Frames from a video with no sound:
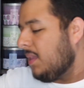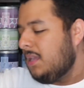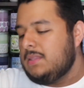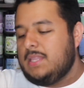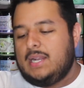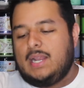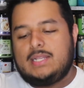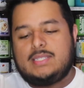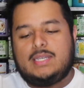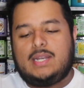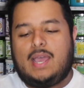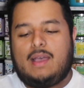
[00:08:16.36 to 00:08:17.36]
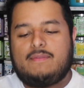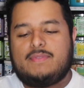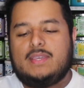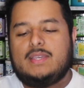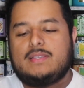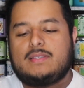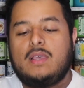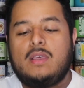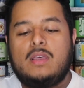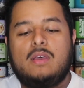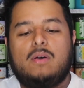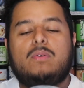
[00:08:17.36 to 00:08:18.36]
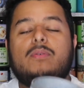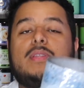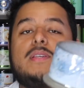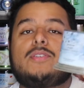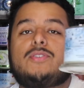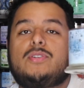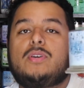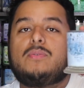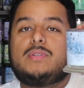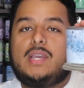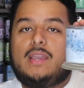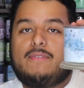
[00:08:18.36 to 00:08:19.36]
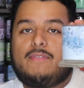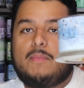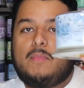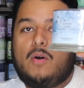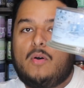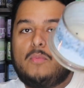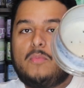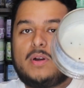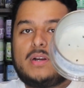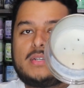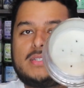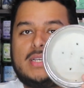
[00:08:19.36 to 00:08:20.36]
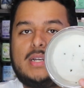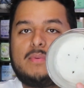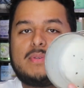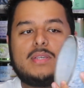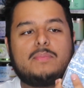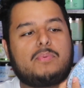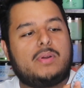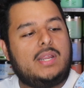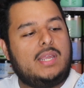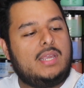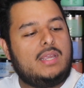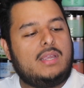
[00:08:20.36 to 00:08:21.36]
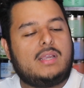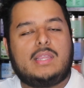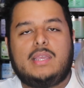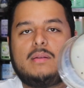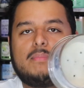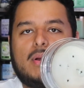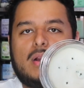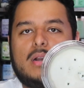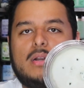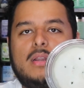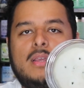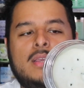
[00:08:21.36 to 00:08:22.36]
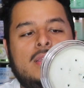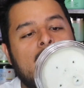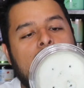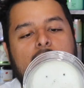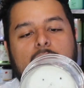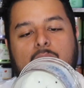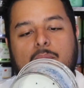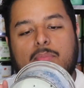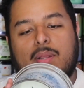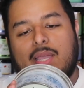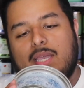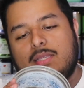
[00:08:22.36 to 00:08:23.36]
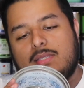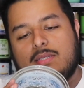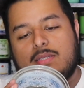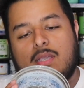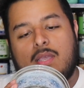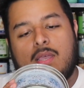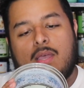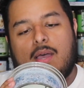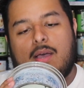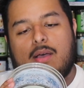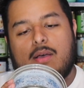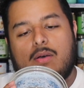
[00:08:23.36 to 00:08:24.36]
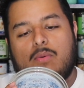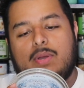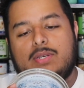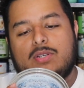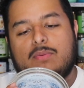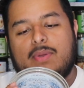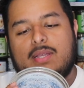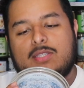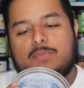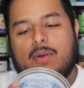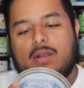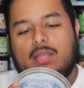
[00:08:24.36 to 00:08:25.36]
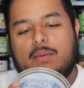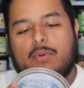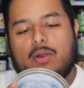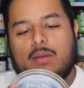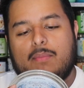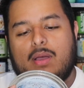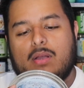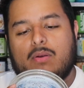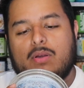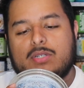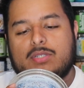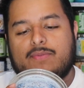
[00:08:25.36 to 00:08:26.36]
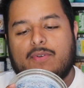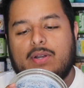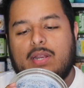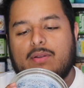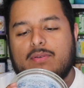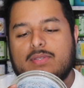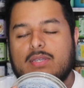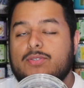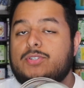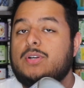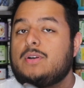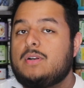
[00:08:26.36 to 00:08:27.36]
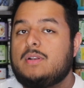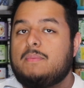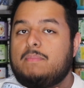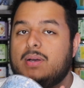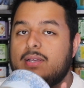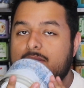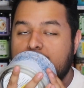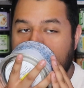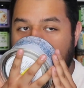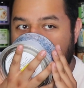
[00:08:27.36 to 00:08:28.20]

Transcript: Then I did have this Snow Day from Homeworx, and it was a pretty clean burn, no complaints. Winter mint, sparkling bergamot, crushed fir needles, and sugared musk.